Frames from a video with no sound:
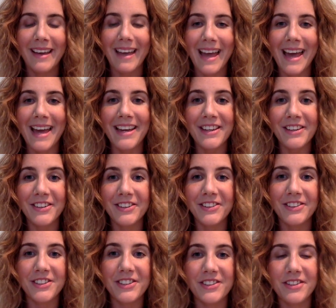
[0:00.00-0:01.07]
Hey
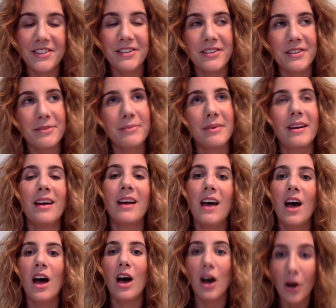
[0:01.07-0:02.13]
YouTube!
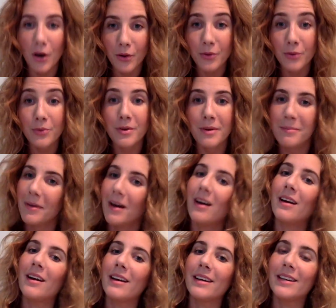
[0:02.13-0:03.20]
Oh
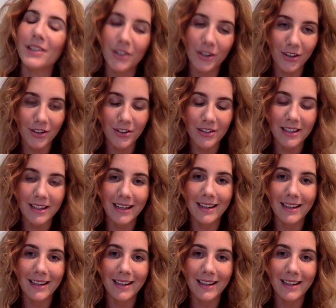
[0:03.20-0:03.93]
my god,